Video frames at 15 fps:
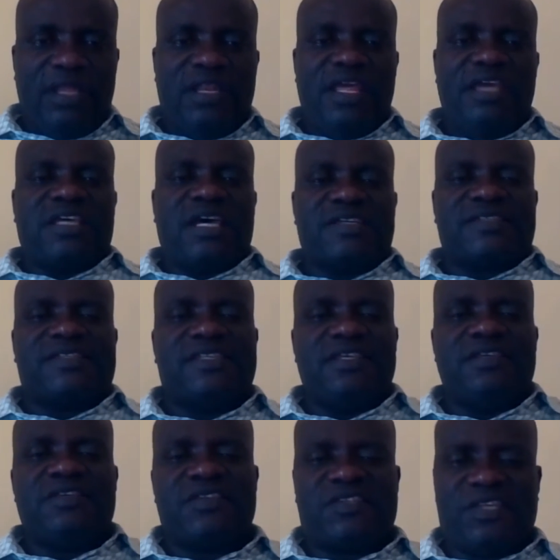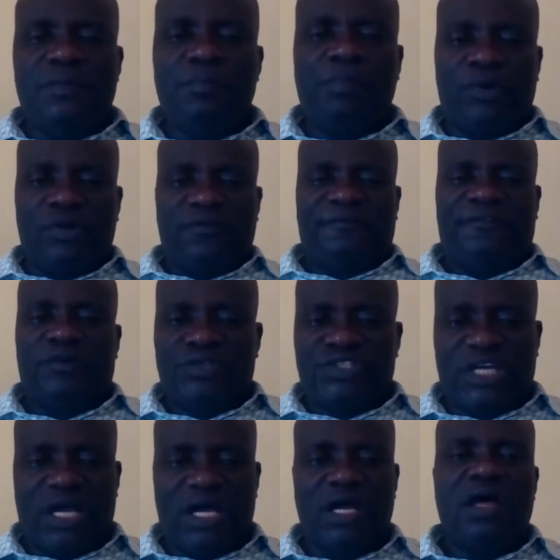Let us see simple
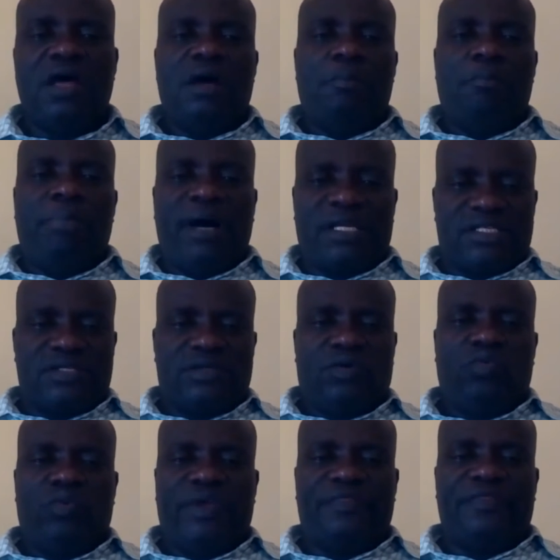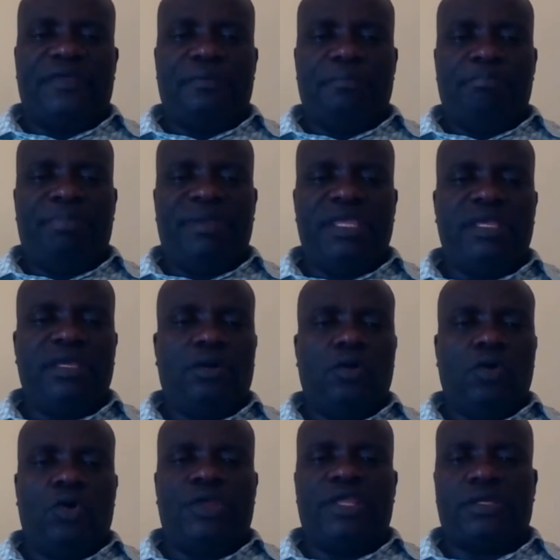future, but with be
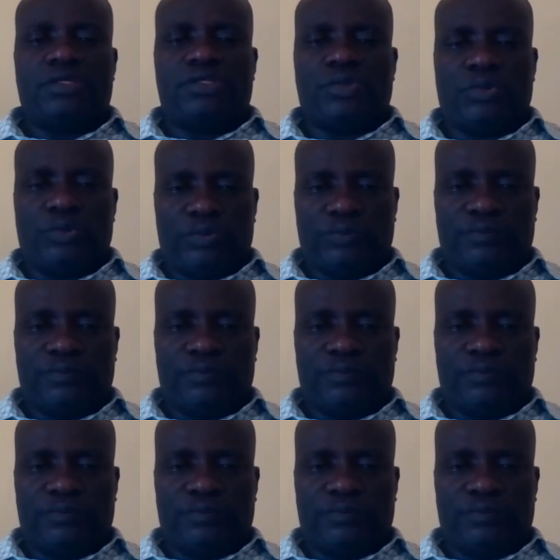going to.